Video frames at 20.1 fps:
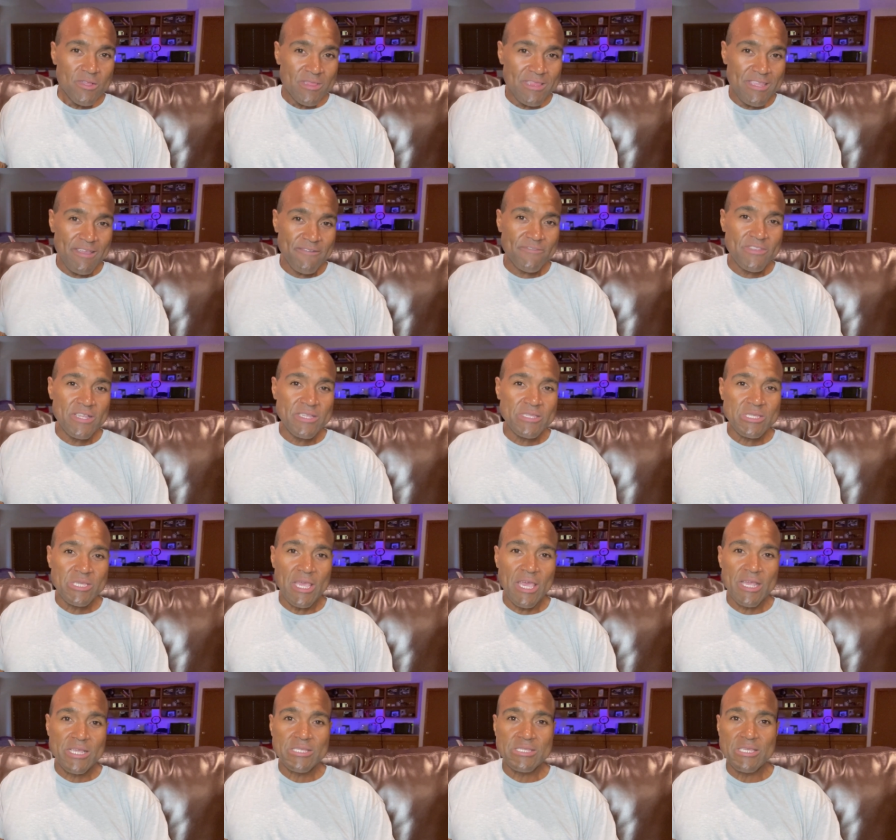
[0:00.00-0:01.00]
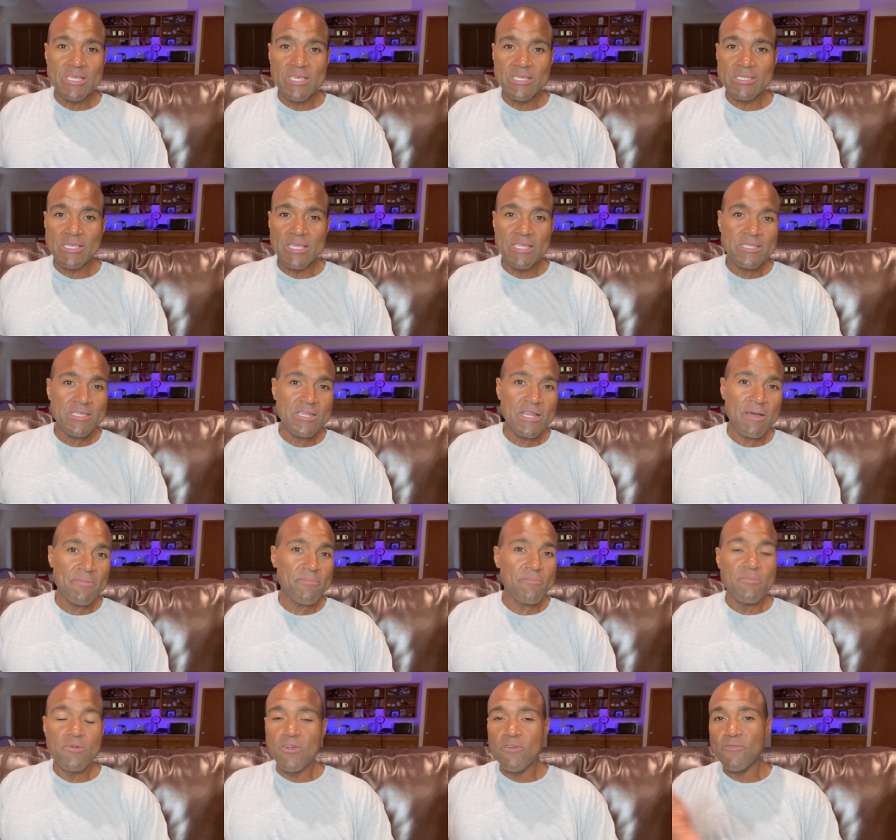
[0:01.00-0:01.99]
lived in Texas, ended
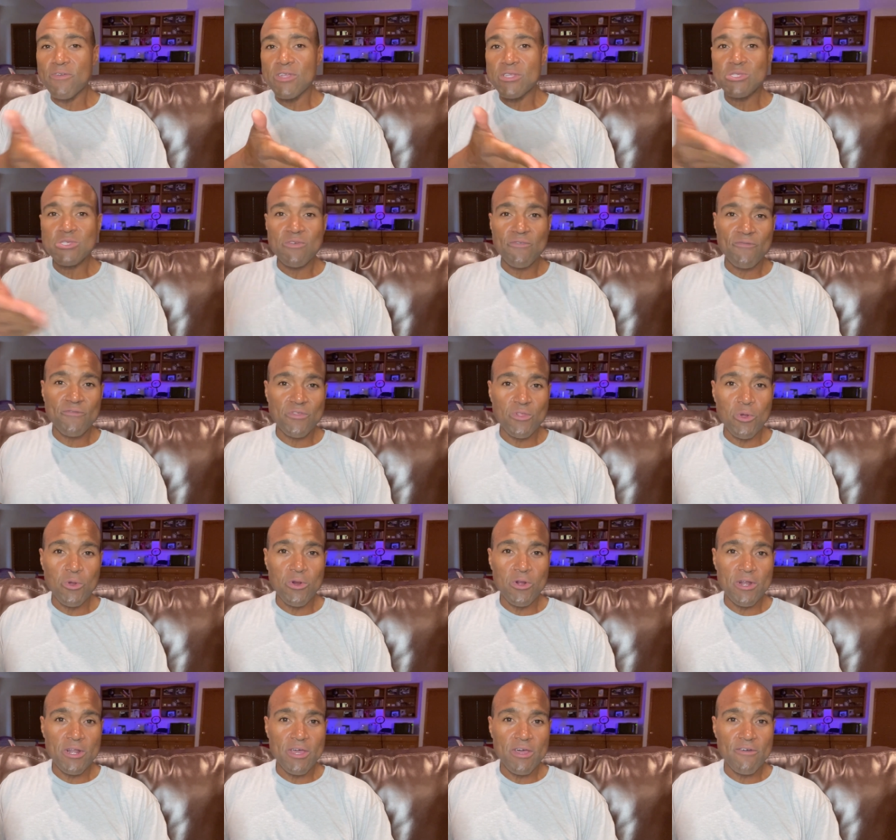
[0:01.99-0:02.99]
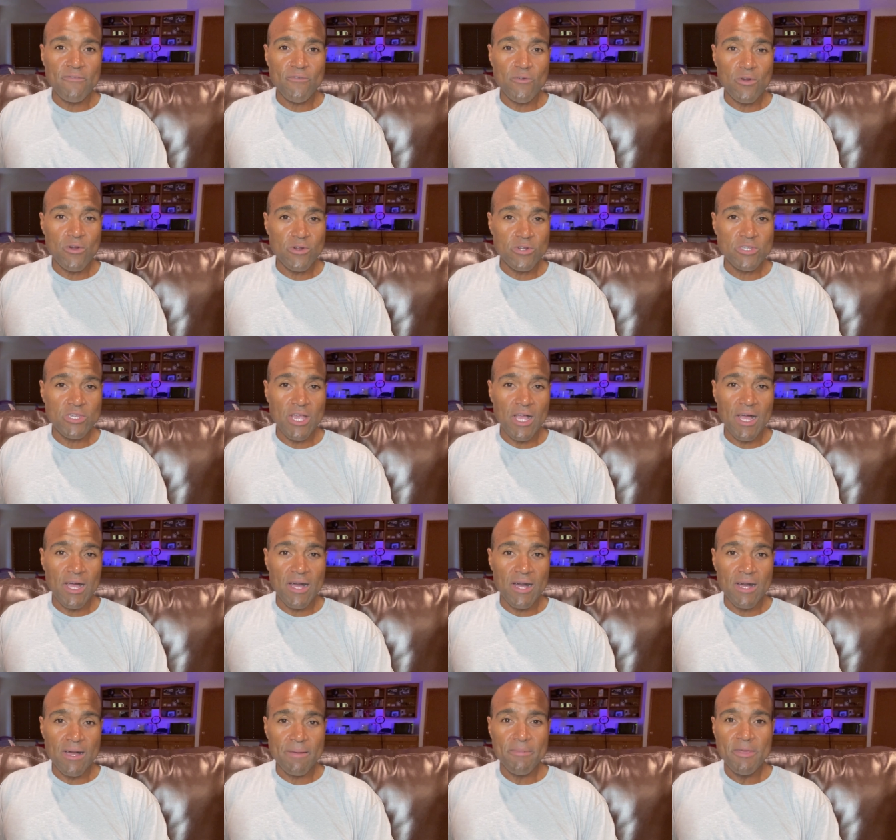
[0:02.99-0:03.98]
up moving to Florida for her
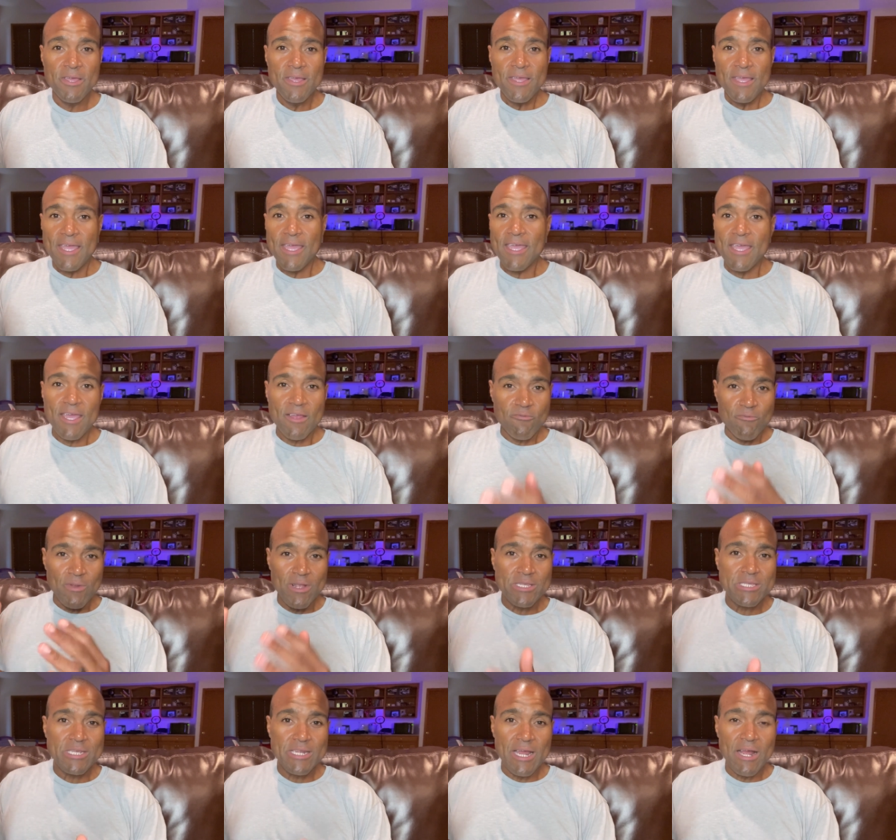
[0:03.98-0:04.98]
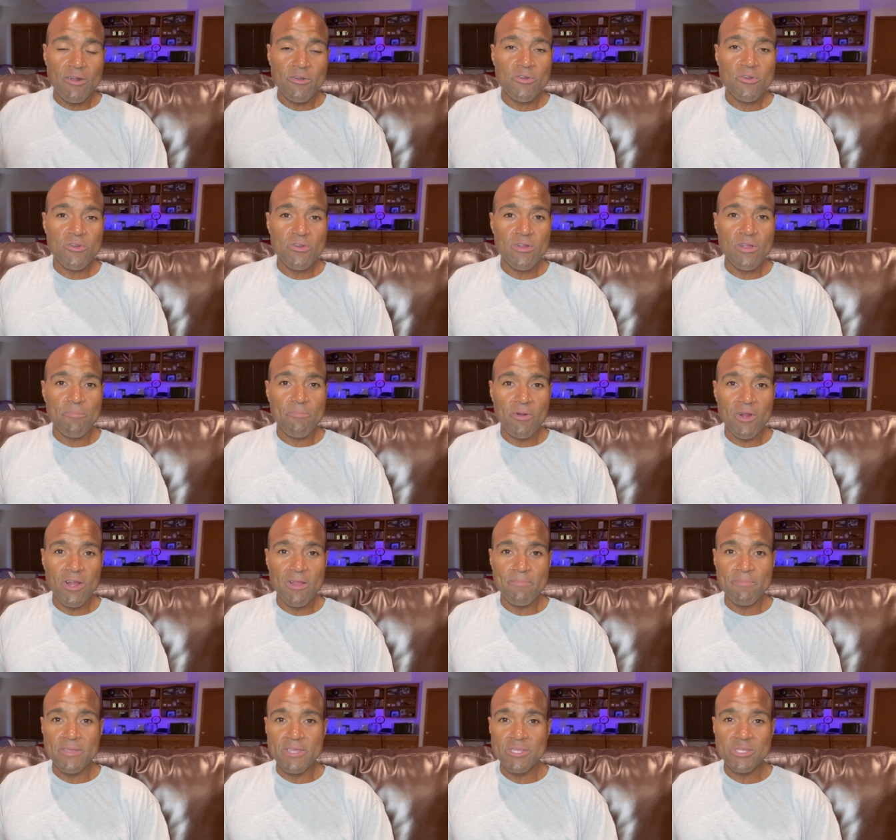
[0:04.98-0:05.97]
job, and rented out her
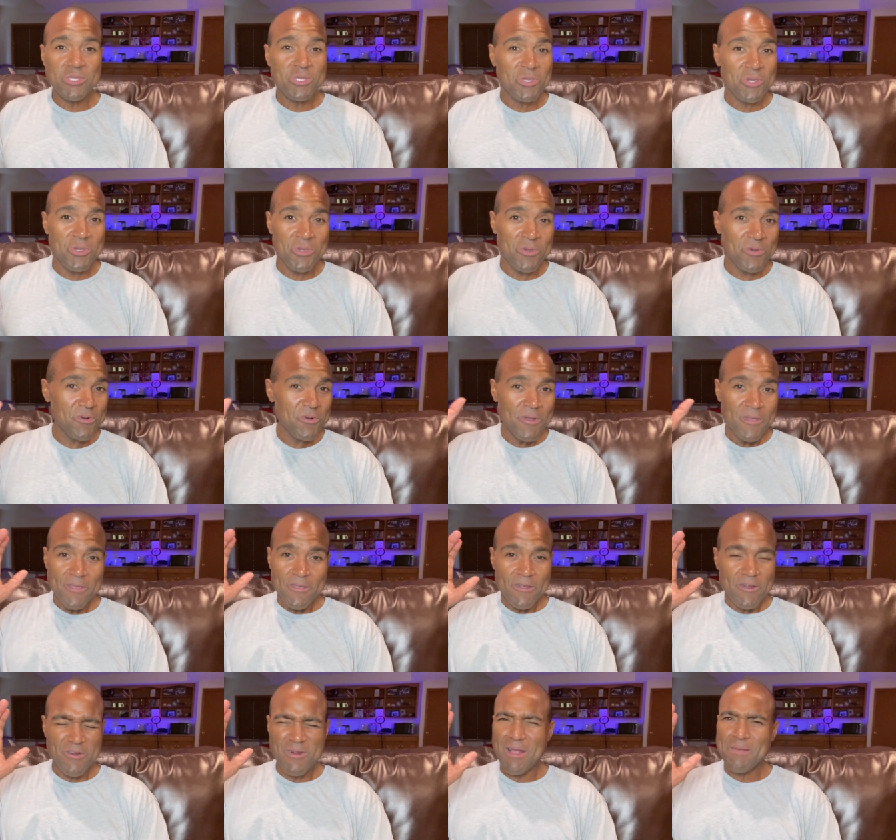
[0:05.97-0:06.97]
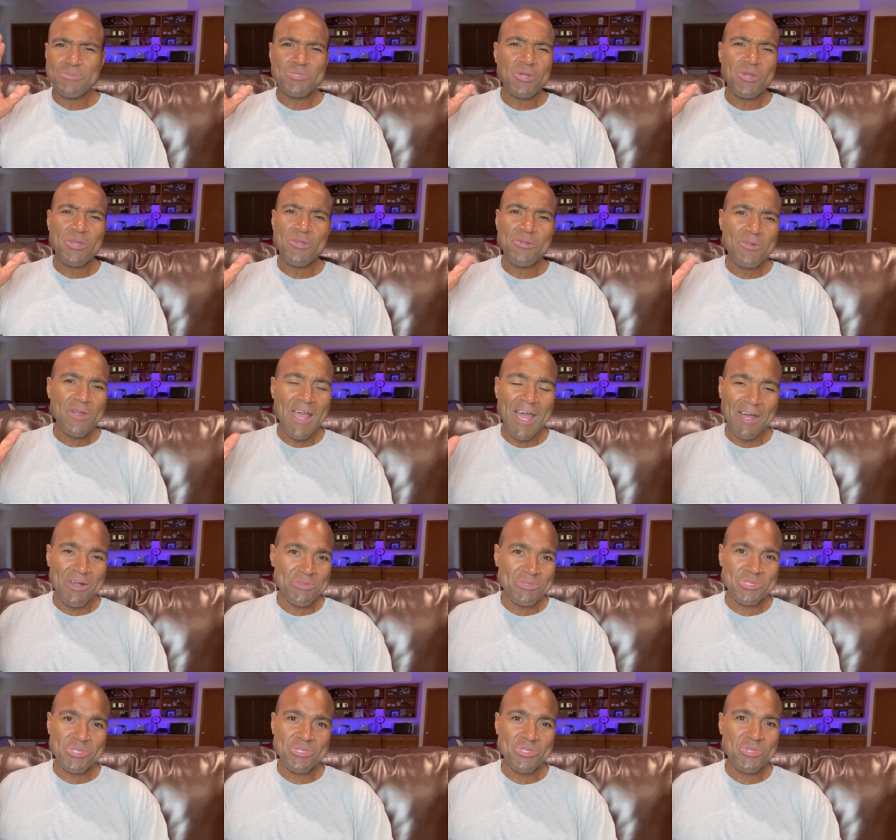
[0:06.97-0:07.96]
apartment to, or I'm sorry, her
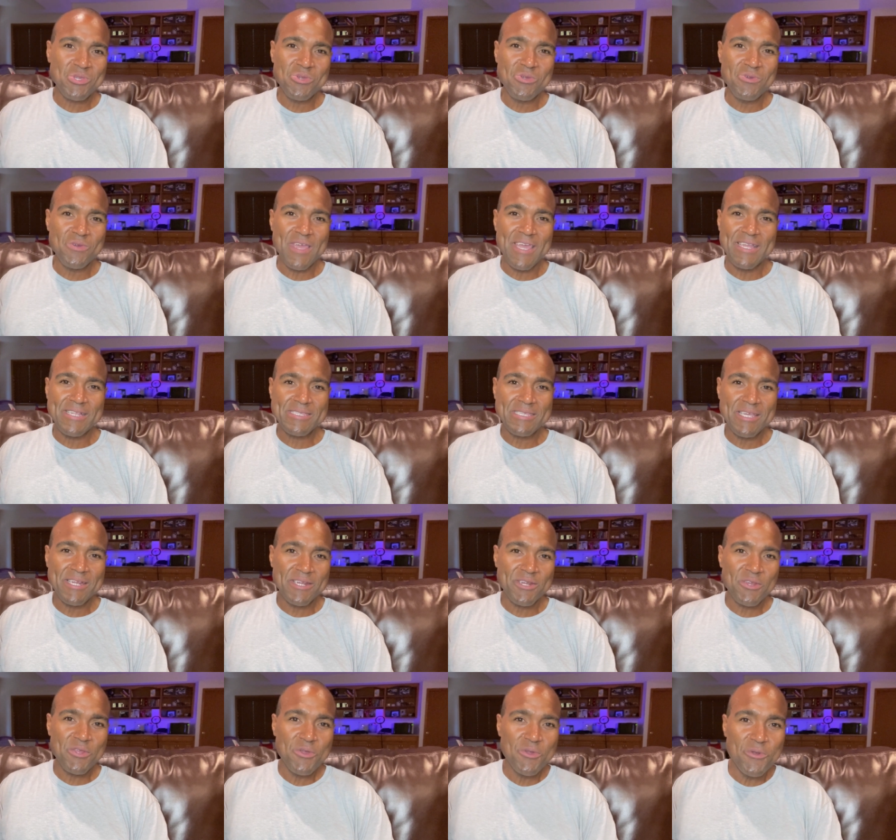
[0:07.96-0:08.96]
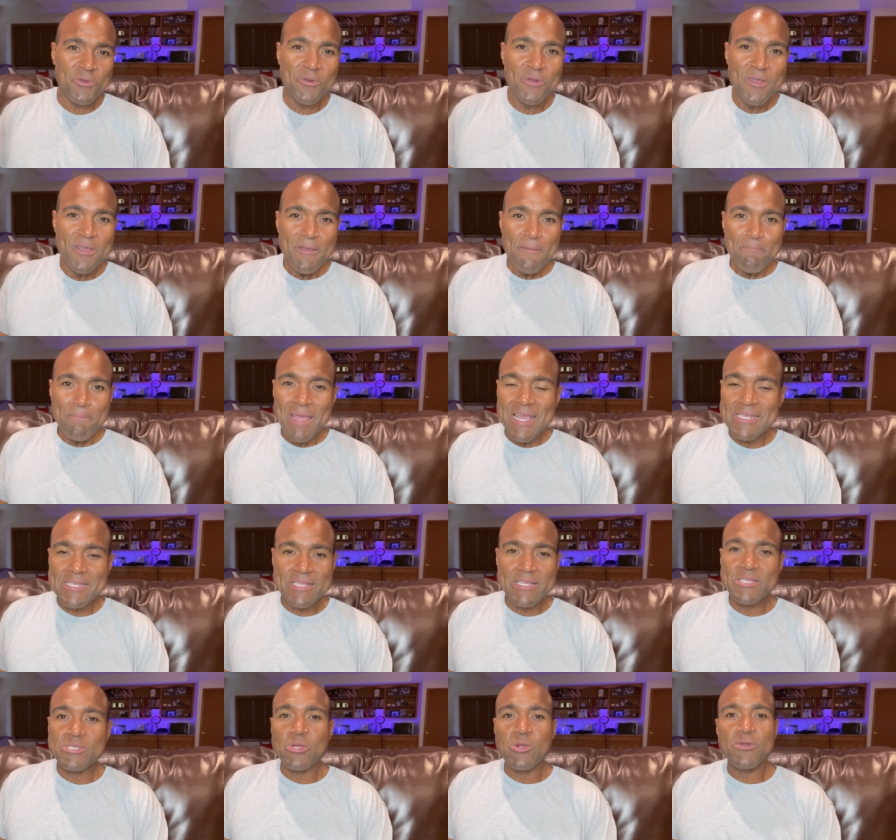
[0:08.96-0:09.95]
house to a tenant who
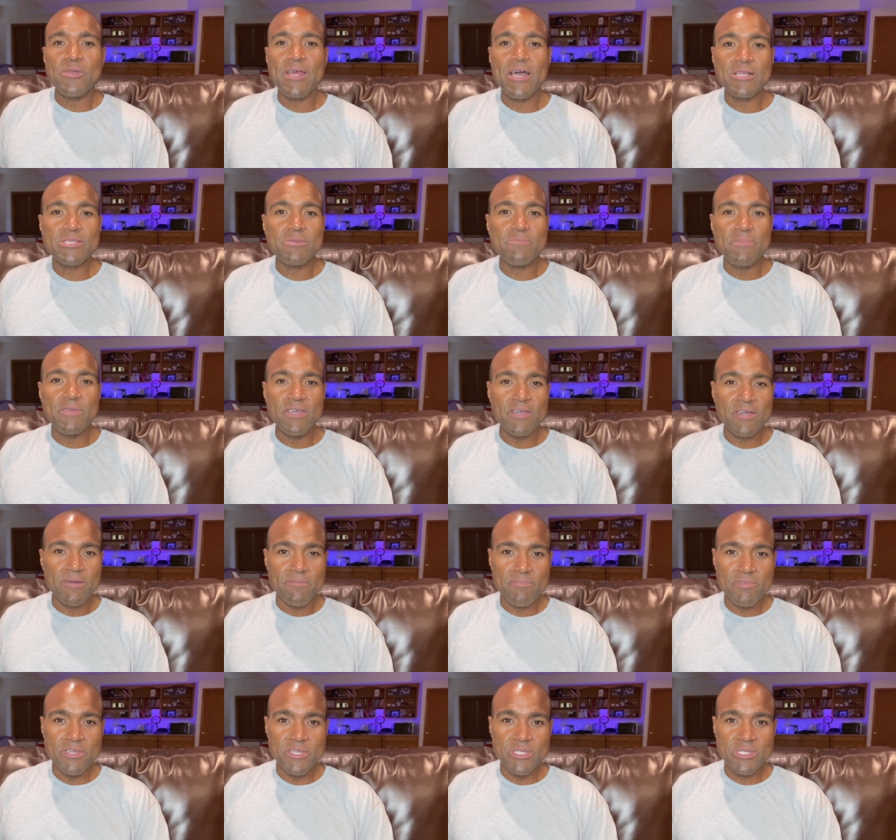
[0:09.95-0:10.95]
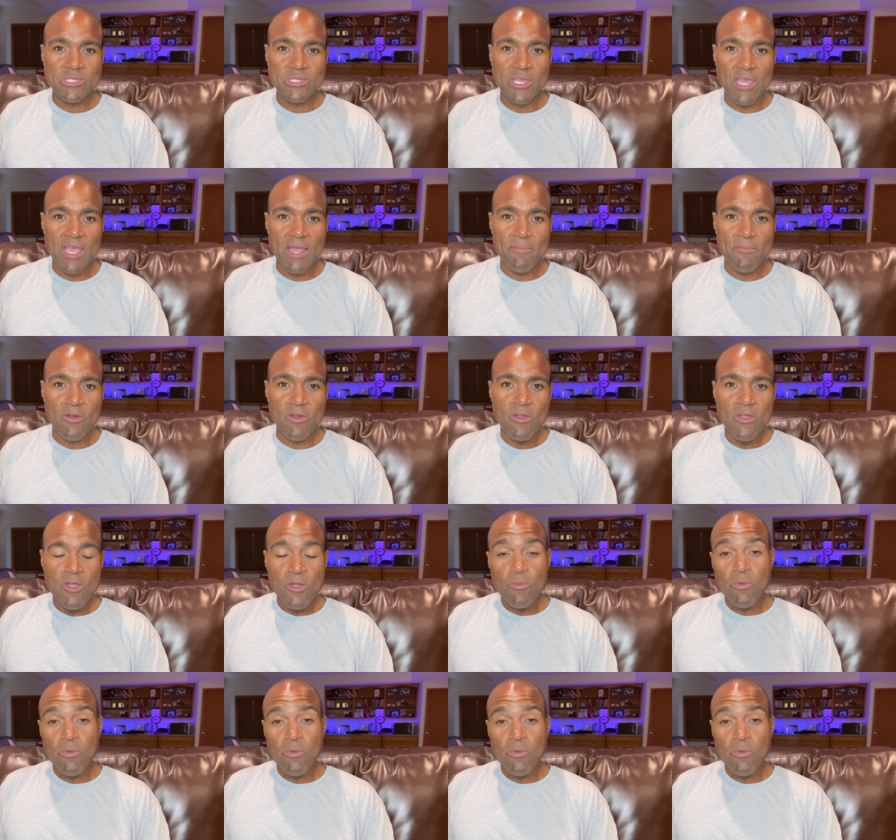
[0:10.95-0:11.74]
basically turned out to be a complete scammer.